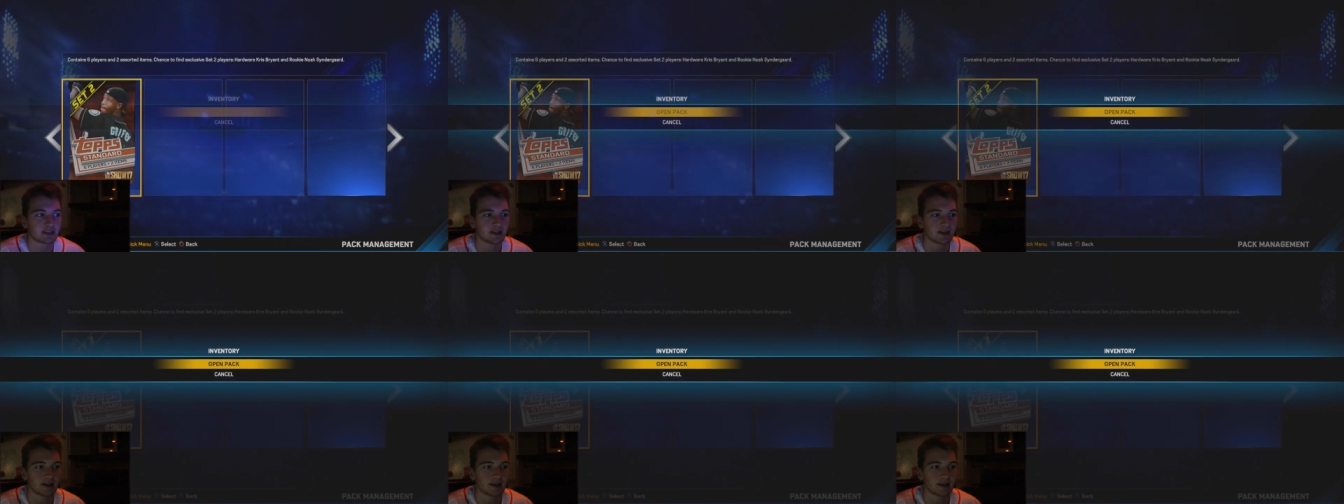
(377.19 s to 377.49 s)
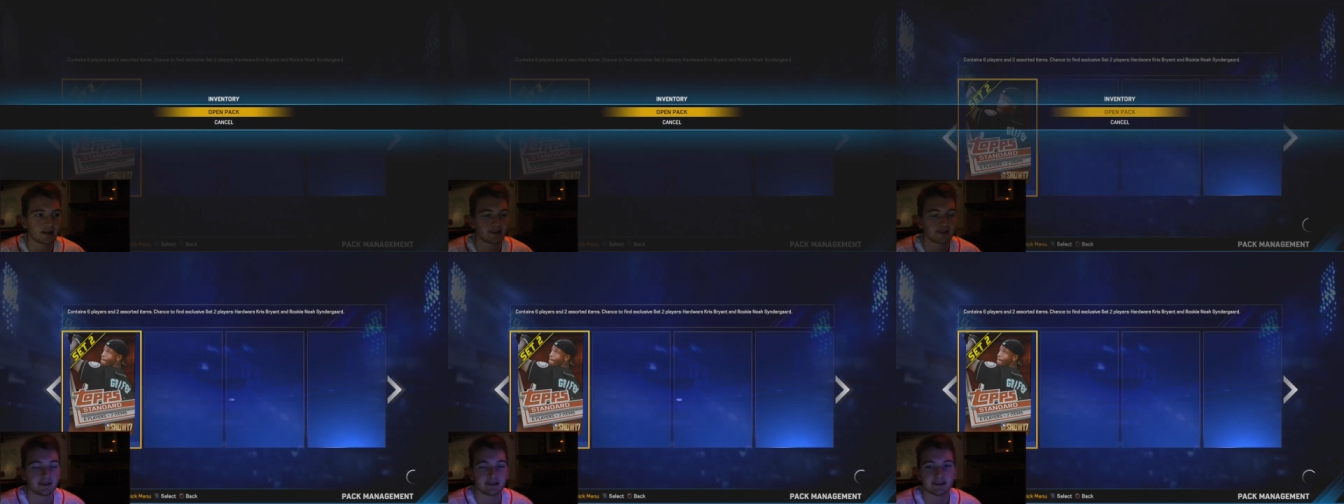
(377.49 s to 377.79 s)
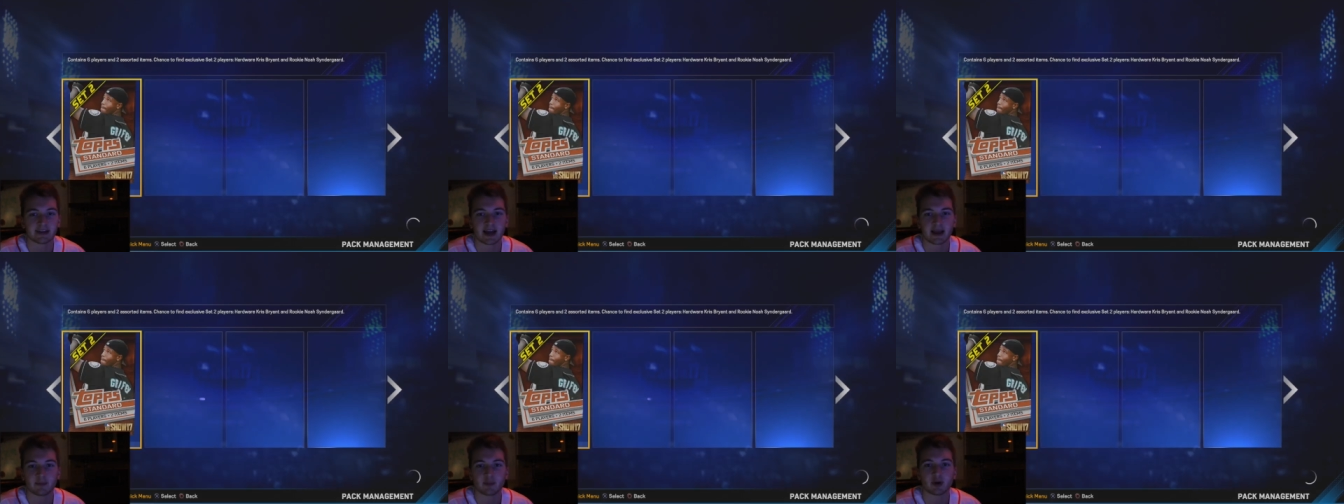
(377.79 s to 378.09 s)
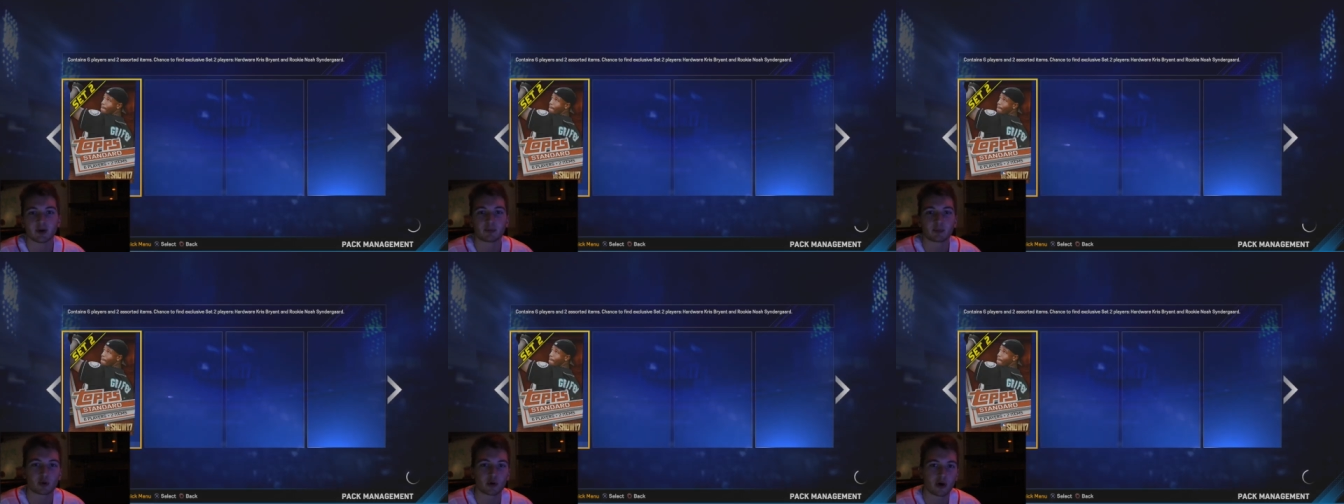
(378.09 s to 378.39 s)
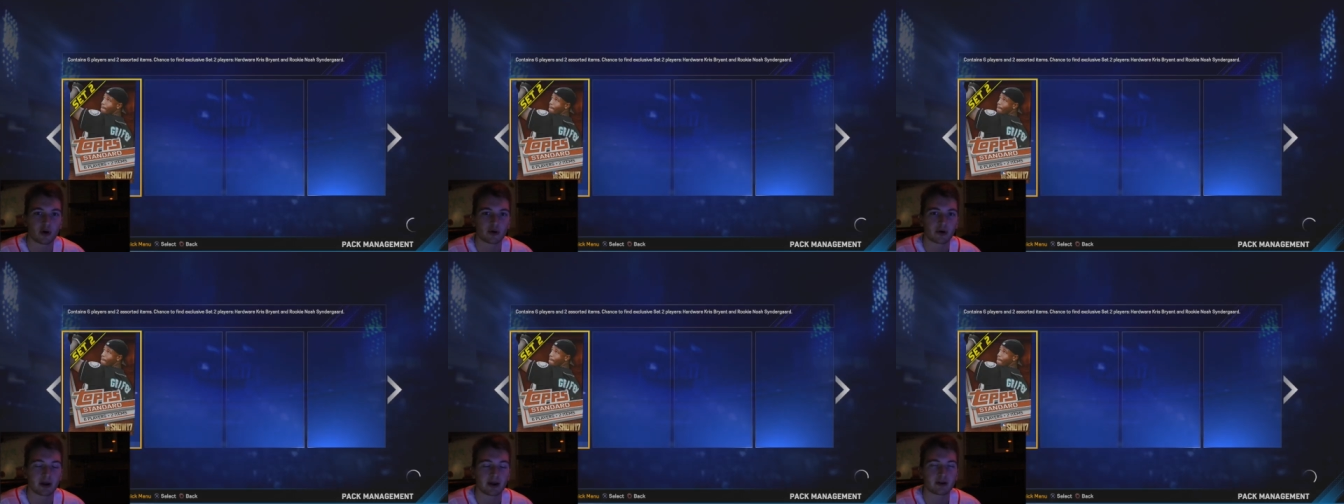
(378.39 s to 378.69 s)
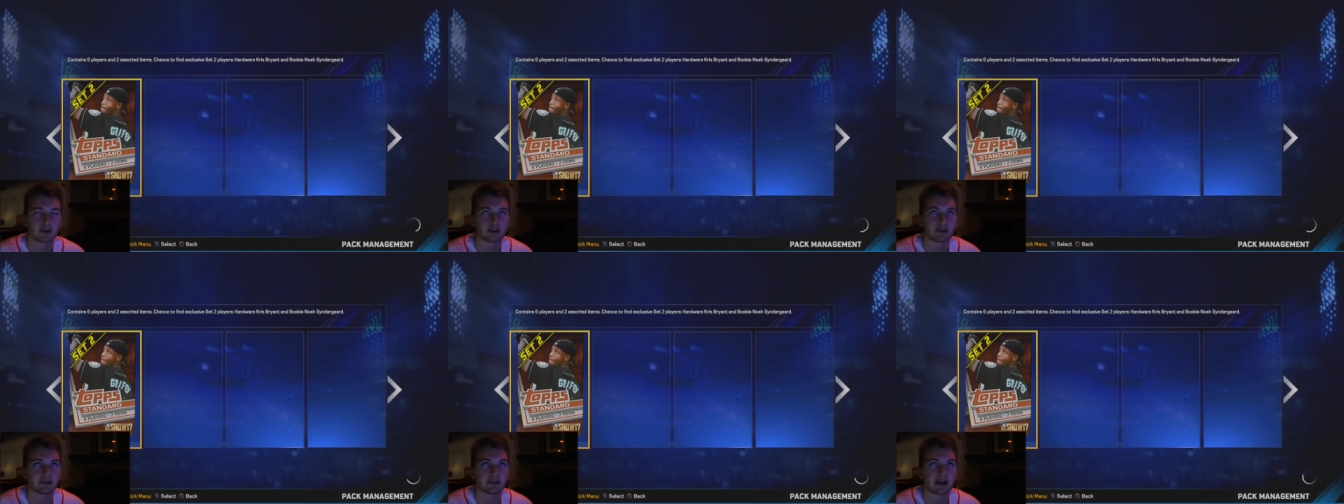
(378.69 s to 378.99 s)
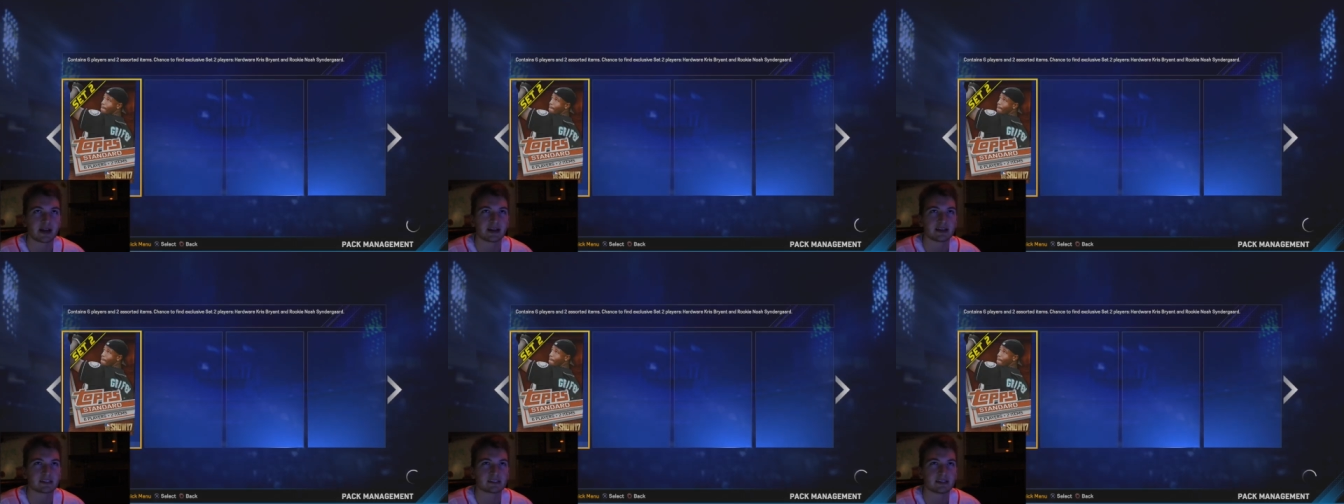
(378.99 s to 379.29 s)
the the Diamond program or the
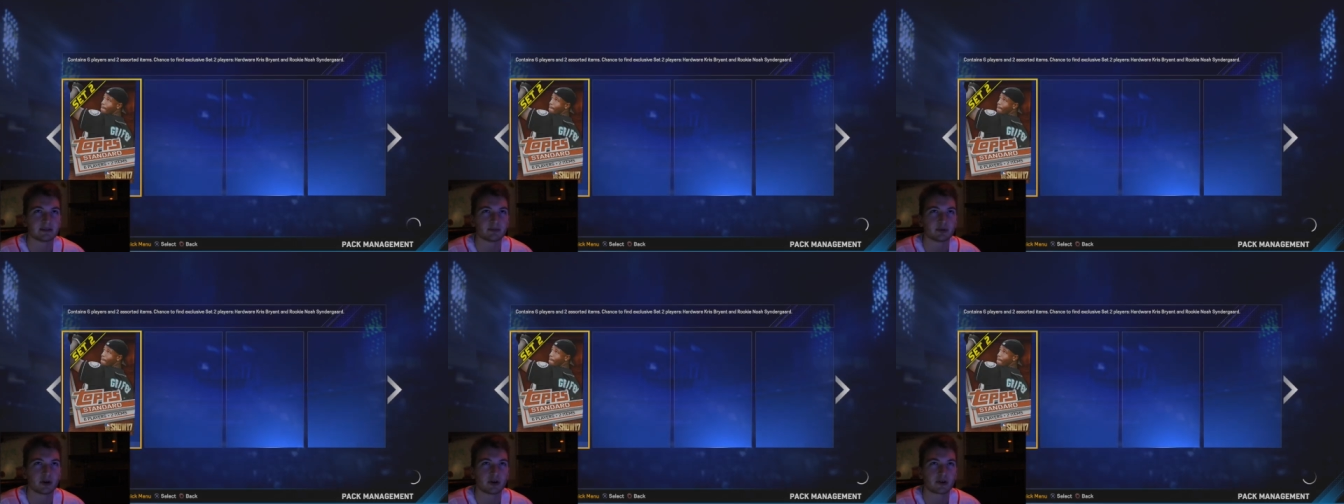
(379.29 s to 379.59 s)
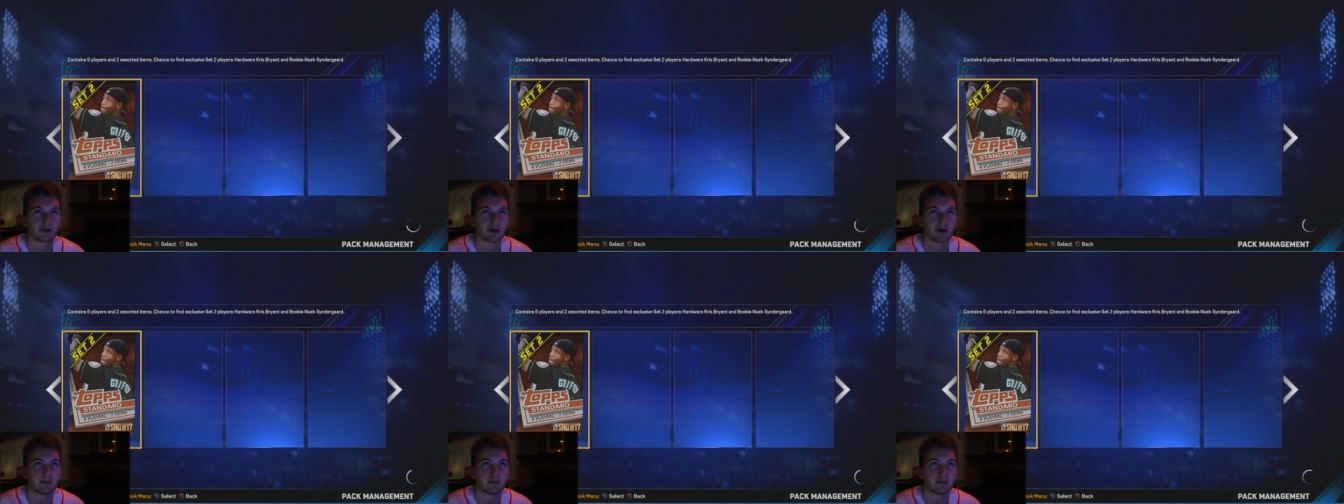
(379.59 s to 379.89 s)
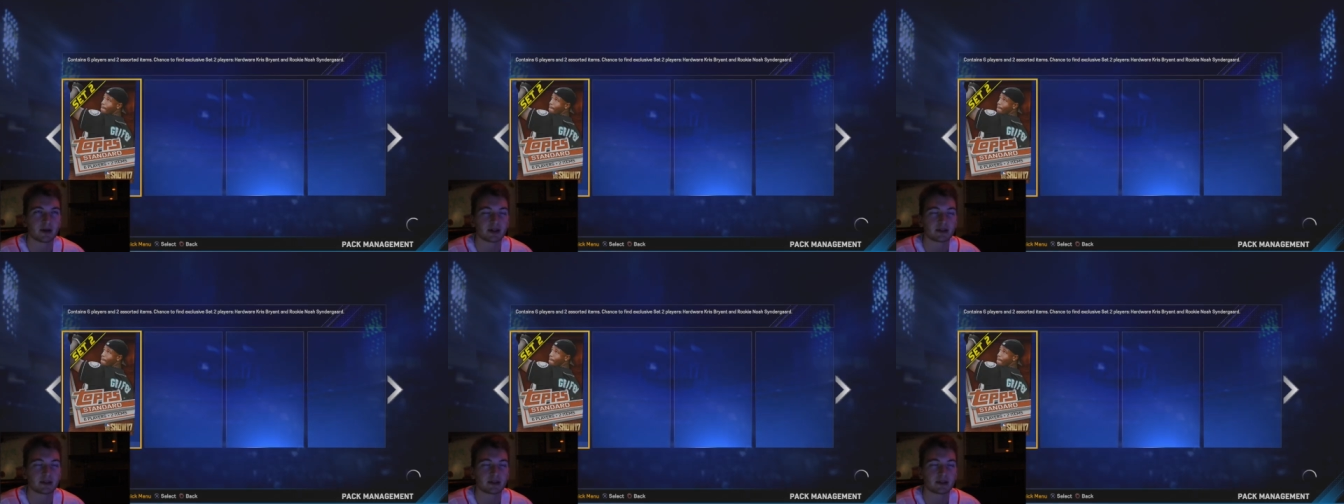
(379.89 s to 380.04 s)
Dynasty program.